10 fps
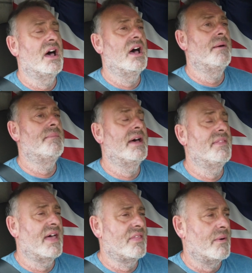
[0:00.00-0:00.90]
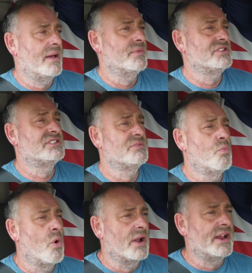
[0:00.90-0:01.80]
um, another one which is
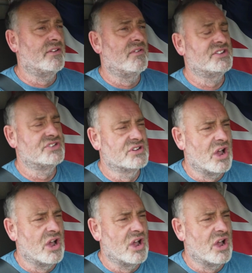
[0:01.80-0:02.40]
one Wotton-under-Edge.